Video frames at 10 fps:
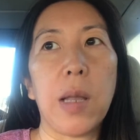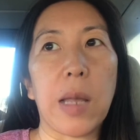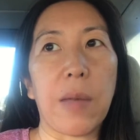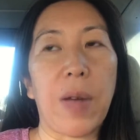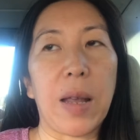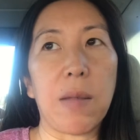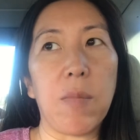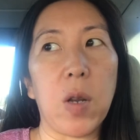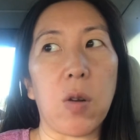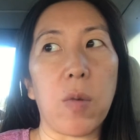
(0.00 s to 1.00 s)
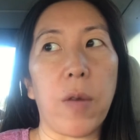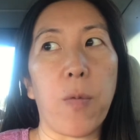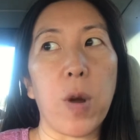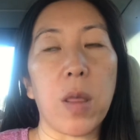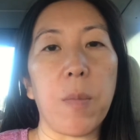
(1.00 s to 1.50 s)
Like if if
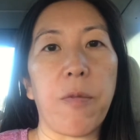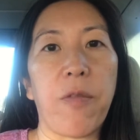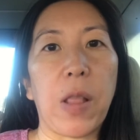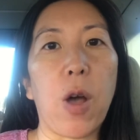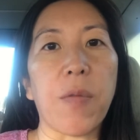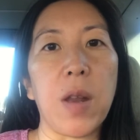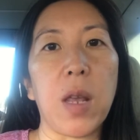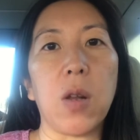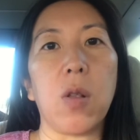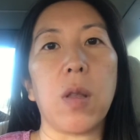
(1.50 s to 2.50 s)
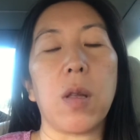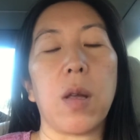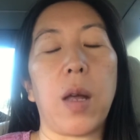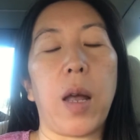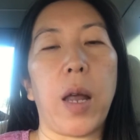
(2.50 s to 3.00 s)
one of them fell off the needle,
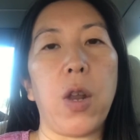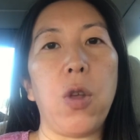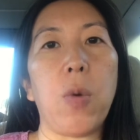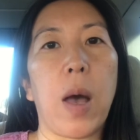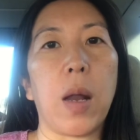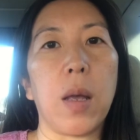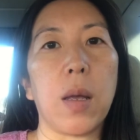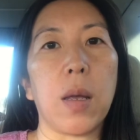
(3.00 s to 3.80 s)
I knew how to